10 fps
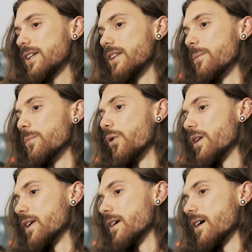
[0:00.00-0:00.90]
in the
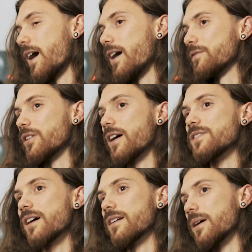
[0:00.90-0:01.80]
morning after
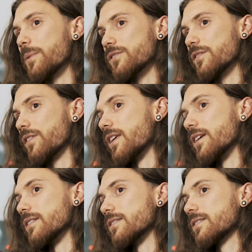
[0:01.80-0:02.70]
I've done a bunch of
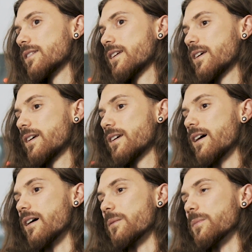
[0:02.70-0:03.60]
things,
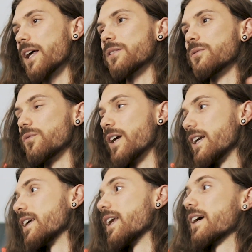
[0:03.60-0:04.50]
like
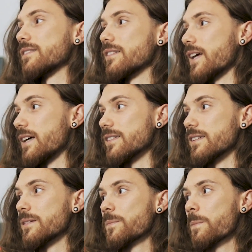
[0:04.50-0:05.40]
reading and
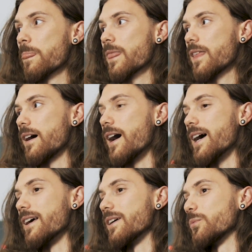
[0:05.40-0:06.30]
exercising,
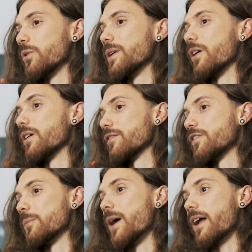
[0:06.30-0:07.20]
I will be on it
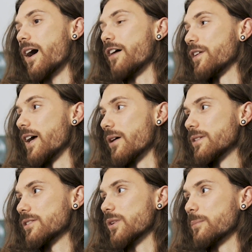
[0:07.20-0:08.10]
for about half an
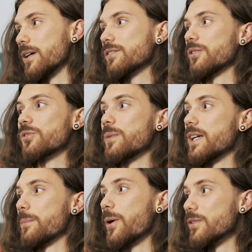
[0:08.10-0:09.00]
hour doing my social
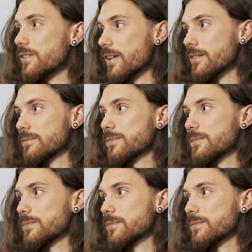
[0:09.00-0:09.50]
media posting.